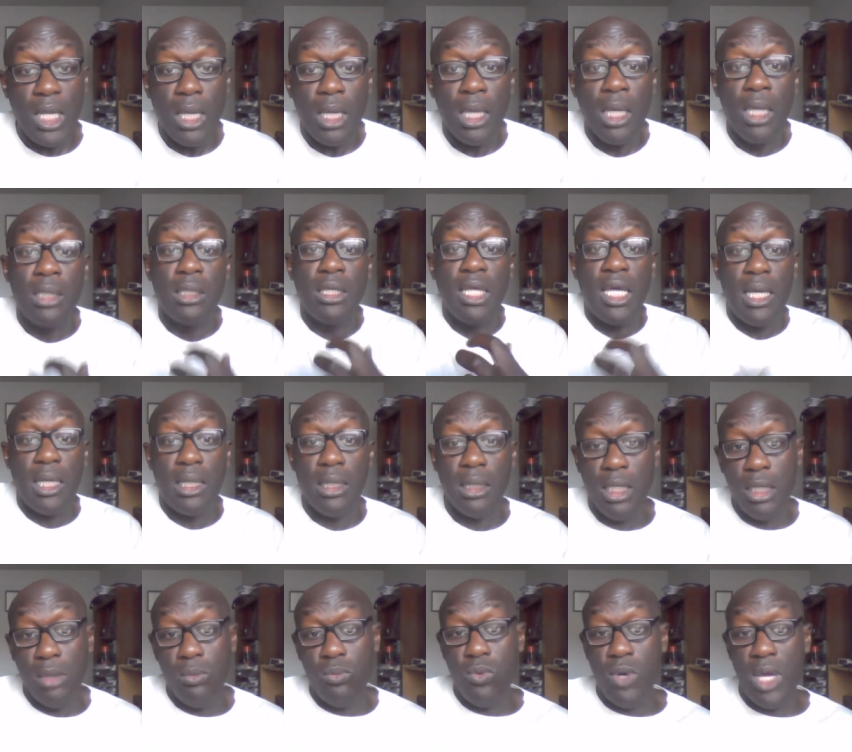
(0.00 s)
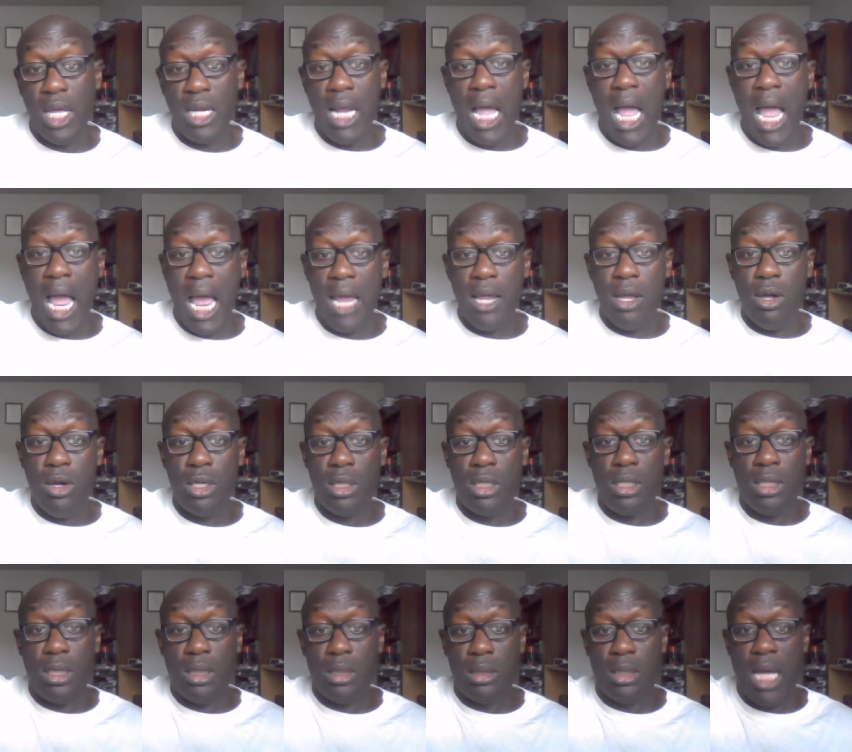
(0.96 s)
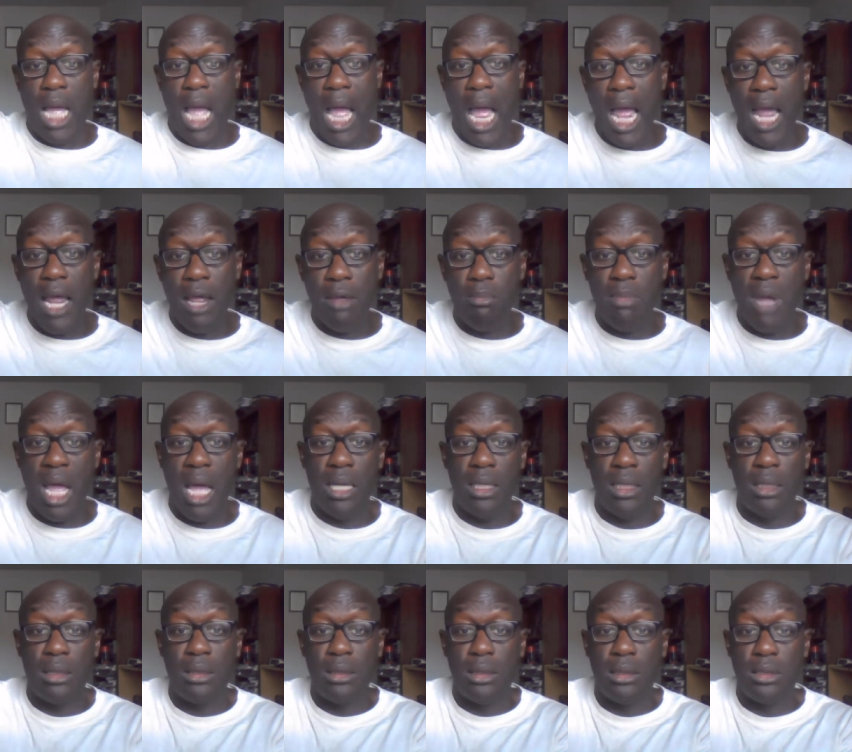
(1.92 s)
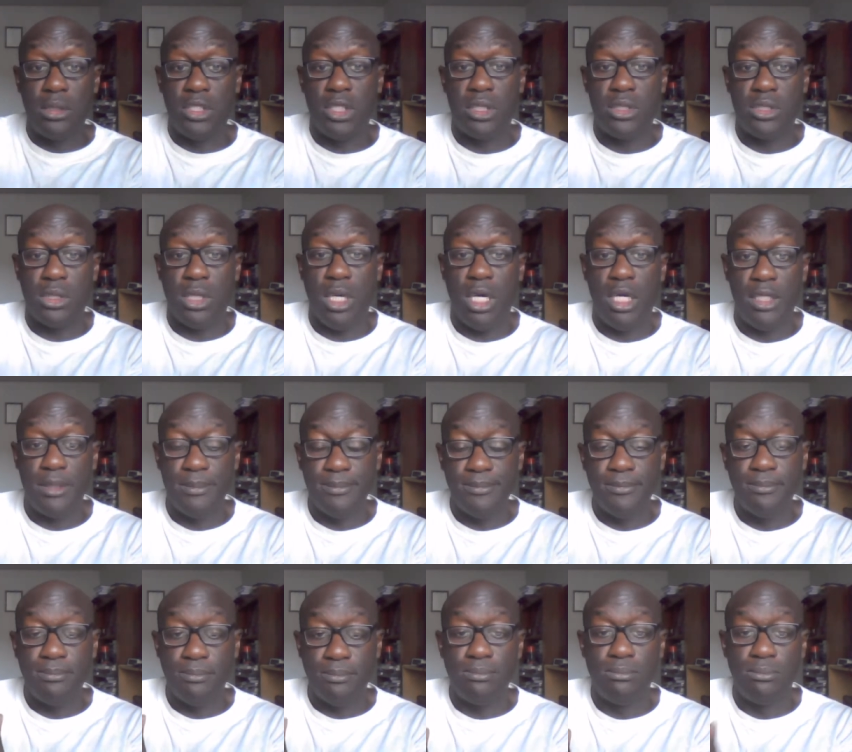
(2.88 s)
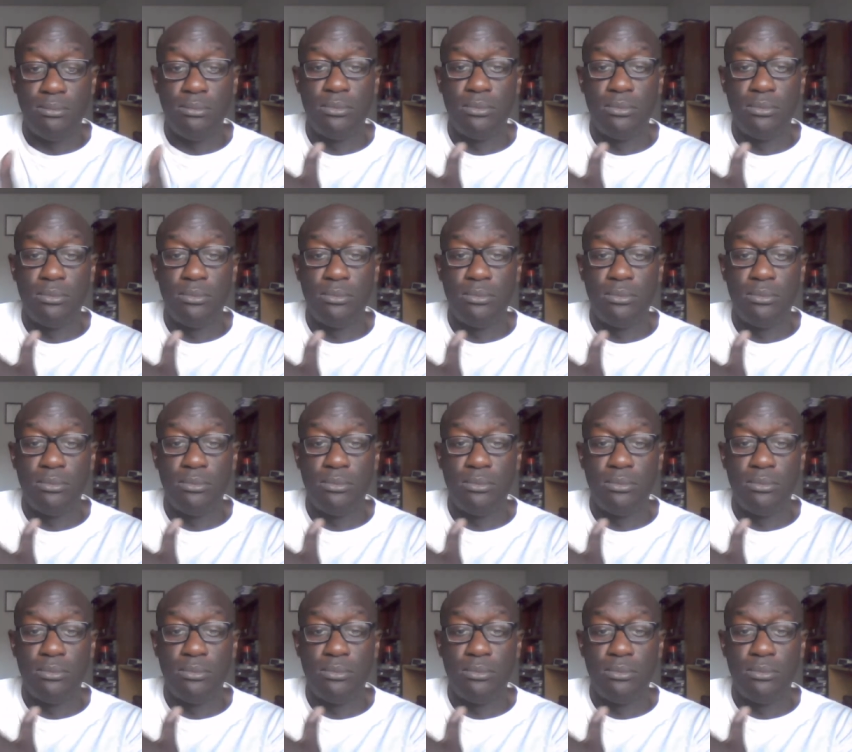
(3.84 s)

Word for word: And then he went high on a high mountain, this um,